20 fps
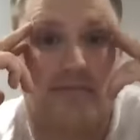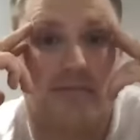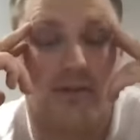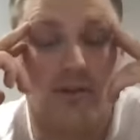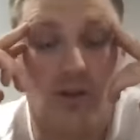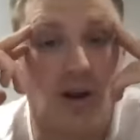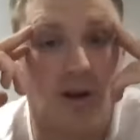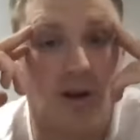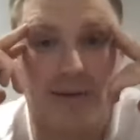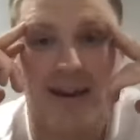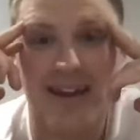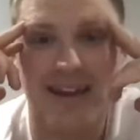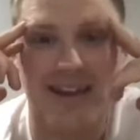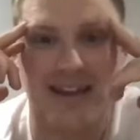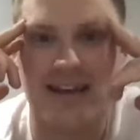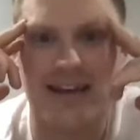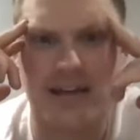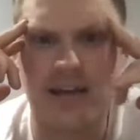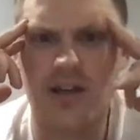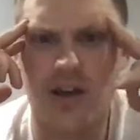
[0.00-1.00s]
You know what I
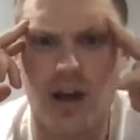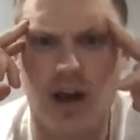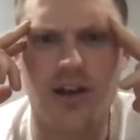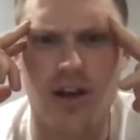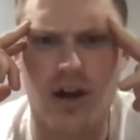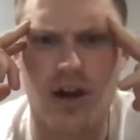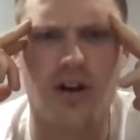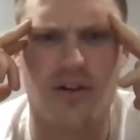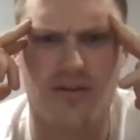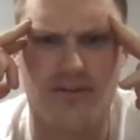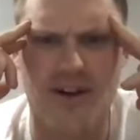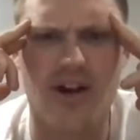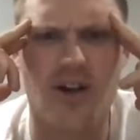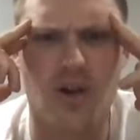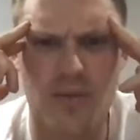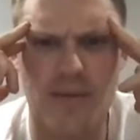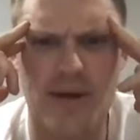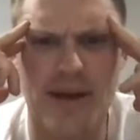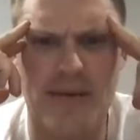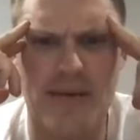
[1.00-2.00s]
mean? Y'all
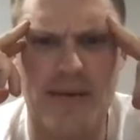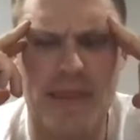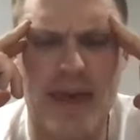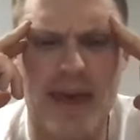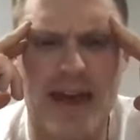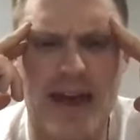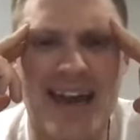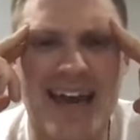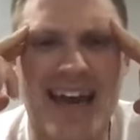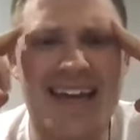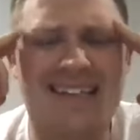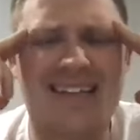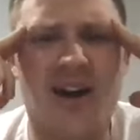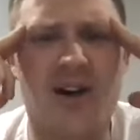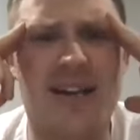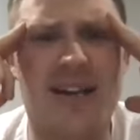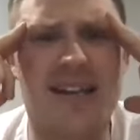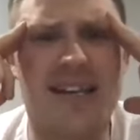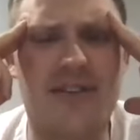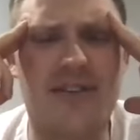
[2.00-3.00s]
follow me? Is
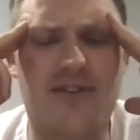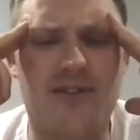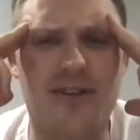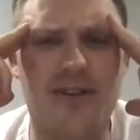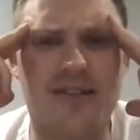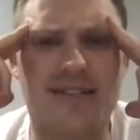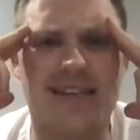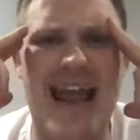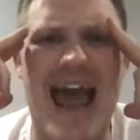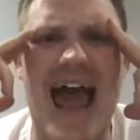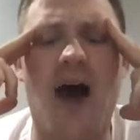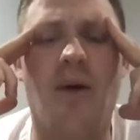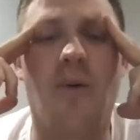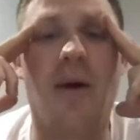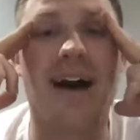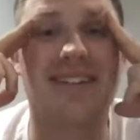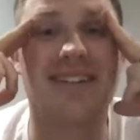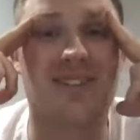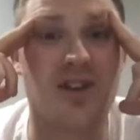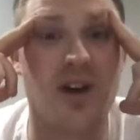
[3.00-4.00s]
there a difference in how
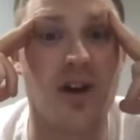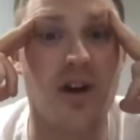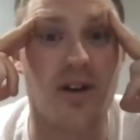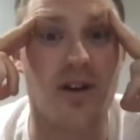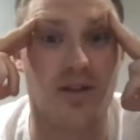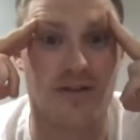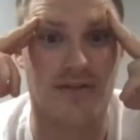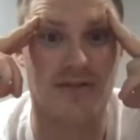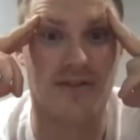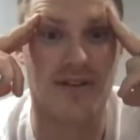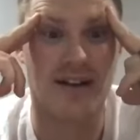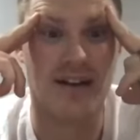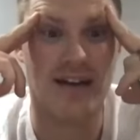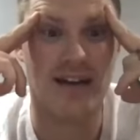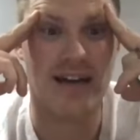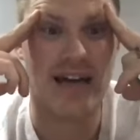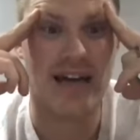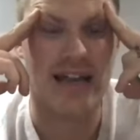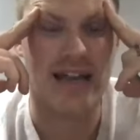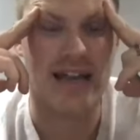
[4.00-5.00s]
I serve?
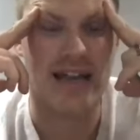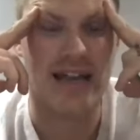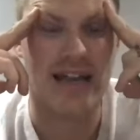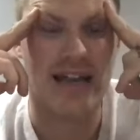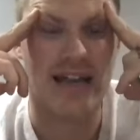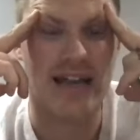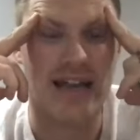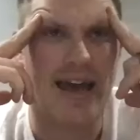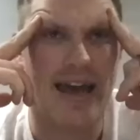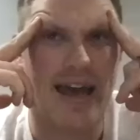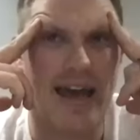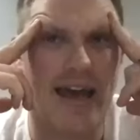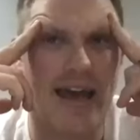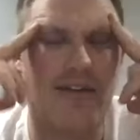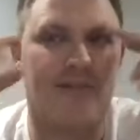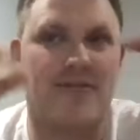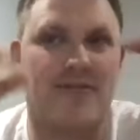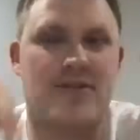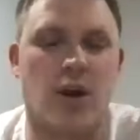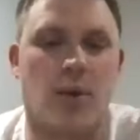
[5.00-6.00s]
Like,
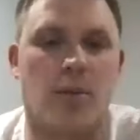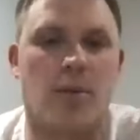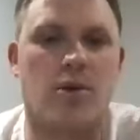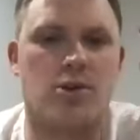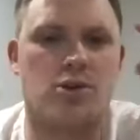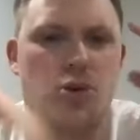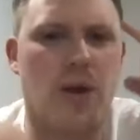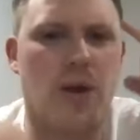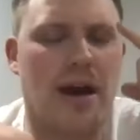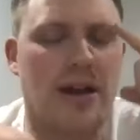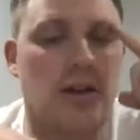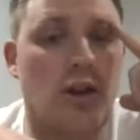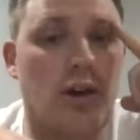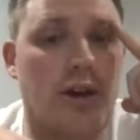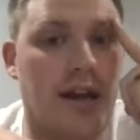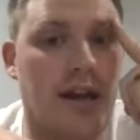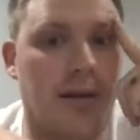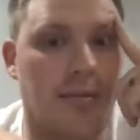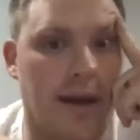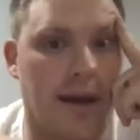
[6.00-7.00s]
if someone was around
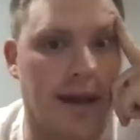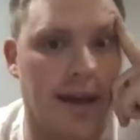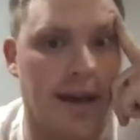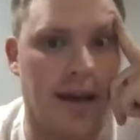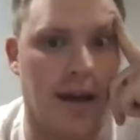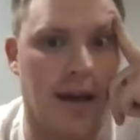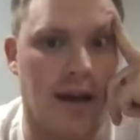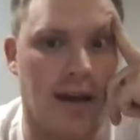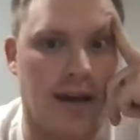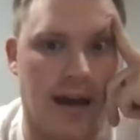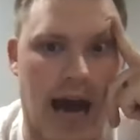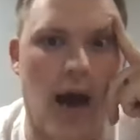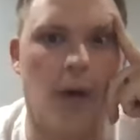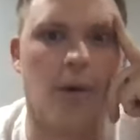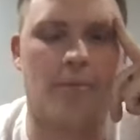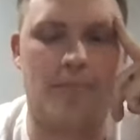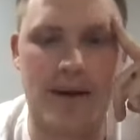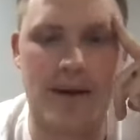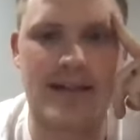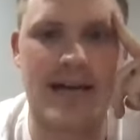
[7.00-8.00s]
looking at me, I
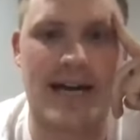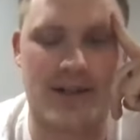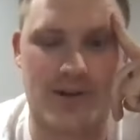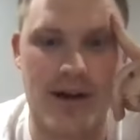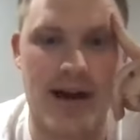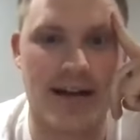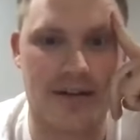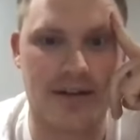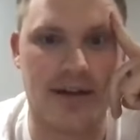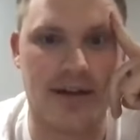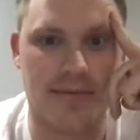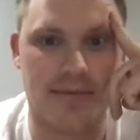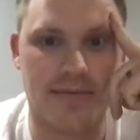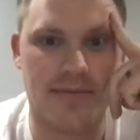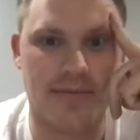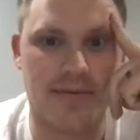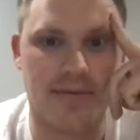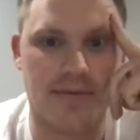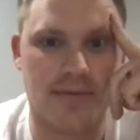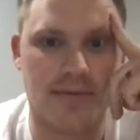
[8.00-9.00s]
would pick that trash up.
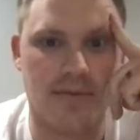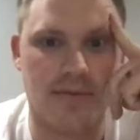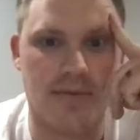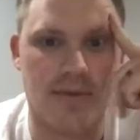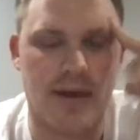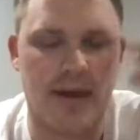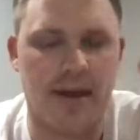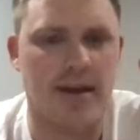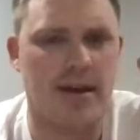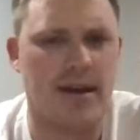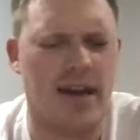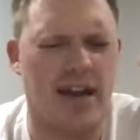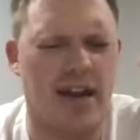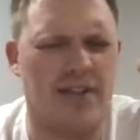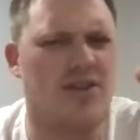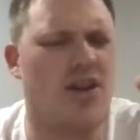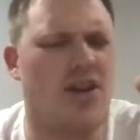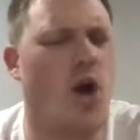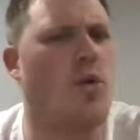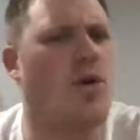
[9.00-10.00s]
If
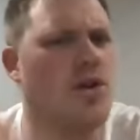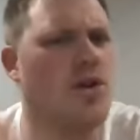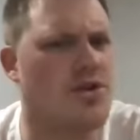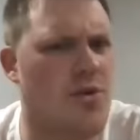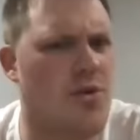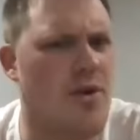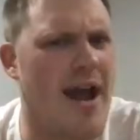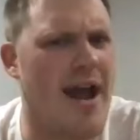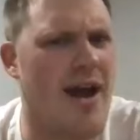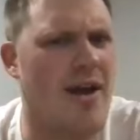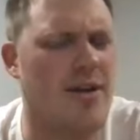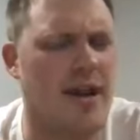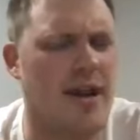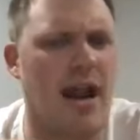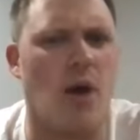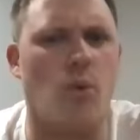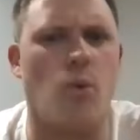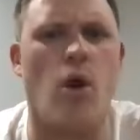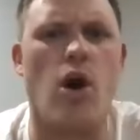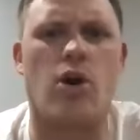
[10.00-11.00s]
no one is around and
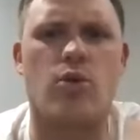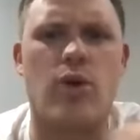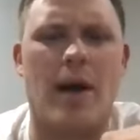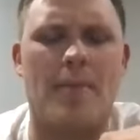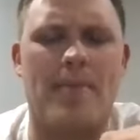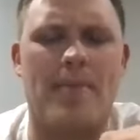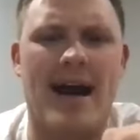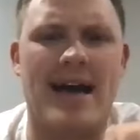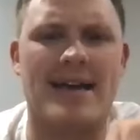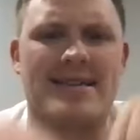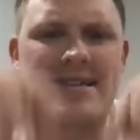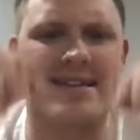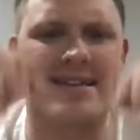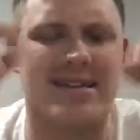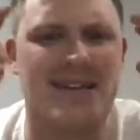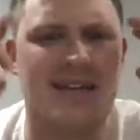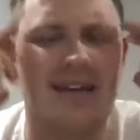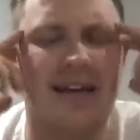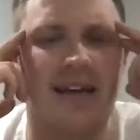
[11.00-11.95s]
I walk right past it,